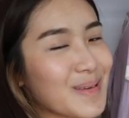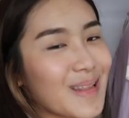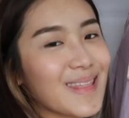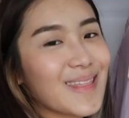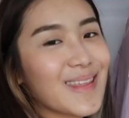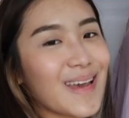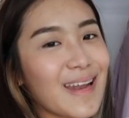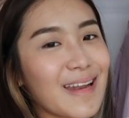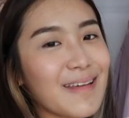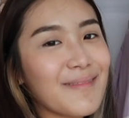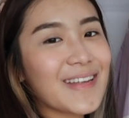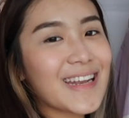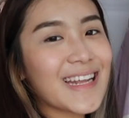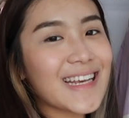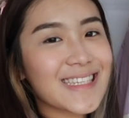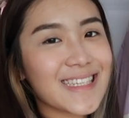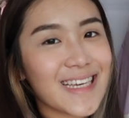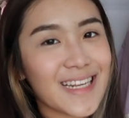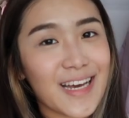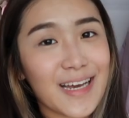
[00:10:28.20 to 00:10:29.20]
in 30
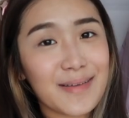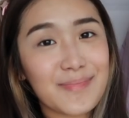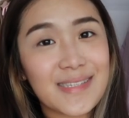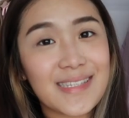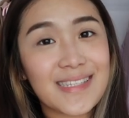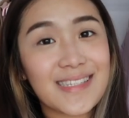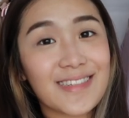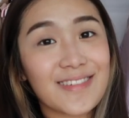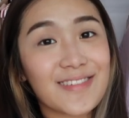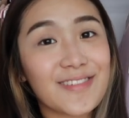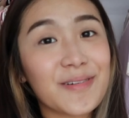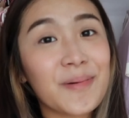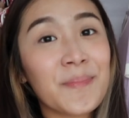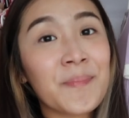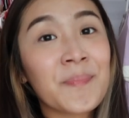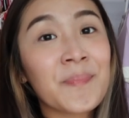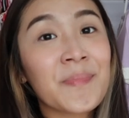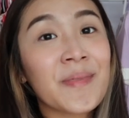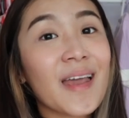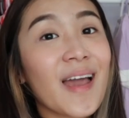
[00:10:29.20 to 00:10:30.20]
minutes and I'm still
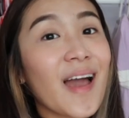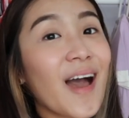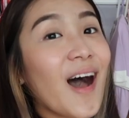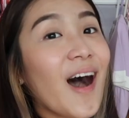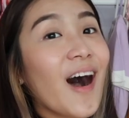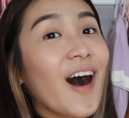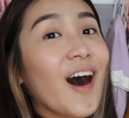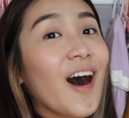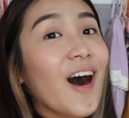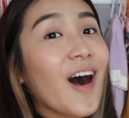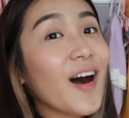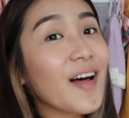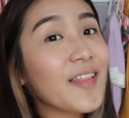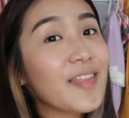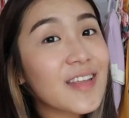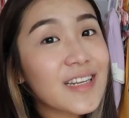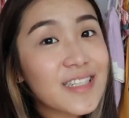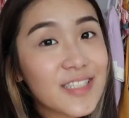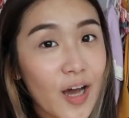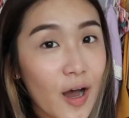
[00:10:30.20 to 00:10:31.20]

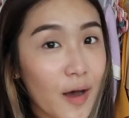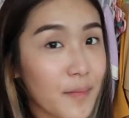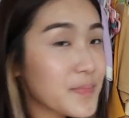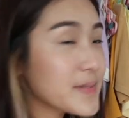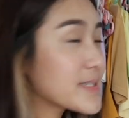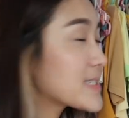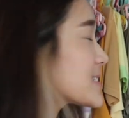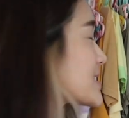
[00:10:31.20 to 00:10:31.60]
on the tops,